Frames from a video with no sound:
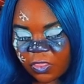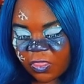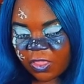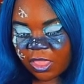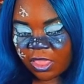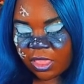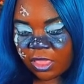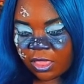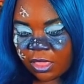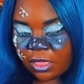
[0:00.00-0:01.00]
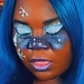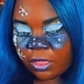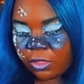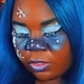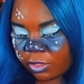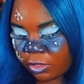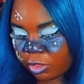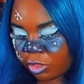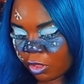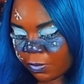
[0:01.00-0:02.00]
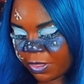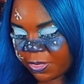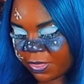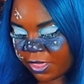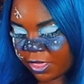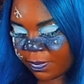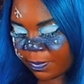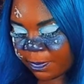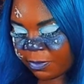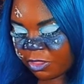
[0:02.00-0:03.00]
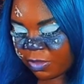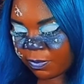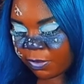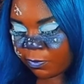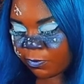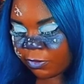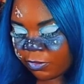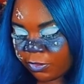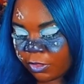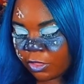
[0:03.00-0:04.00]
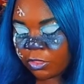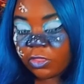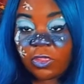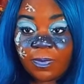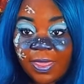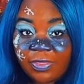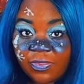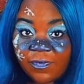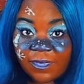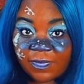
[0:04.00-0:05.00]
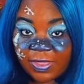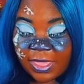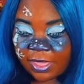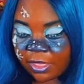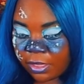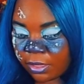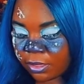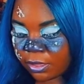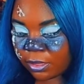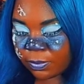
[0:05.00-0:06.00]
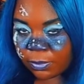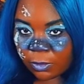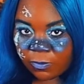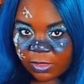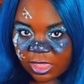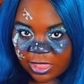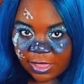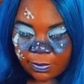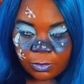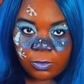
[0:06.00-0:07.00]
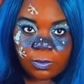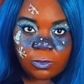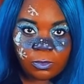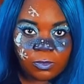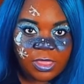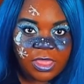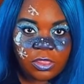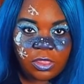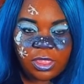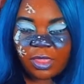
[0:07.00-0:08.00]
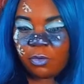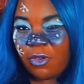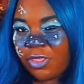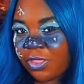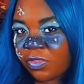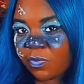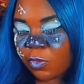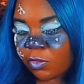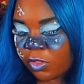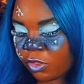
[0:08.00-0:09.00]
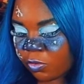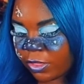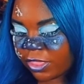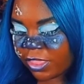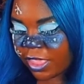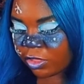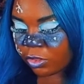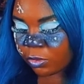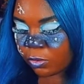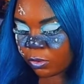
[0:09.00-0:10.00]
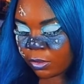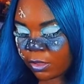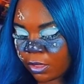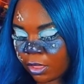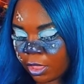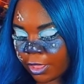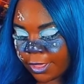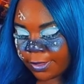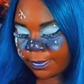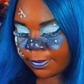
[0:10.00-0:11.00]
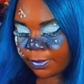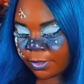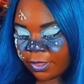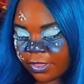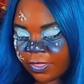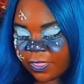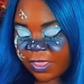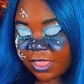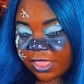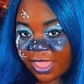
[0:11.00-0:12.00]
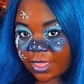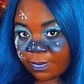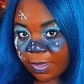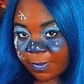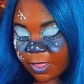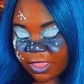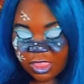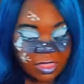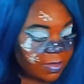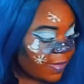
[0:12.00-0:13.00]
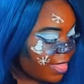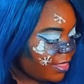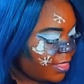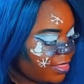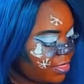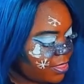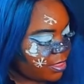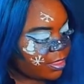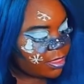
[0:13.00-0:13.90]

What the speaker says: The shipment was £2.50. Obviously, I'm talking UK prices. I'm not too sure international. The Stack 'Em Up eyeshadow palettes.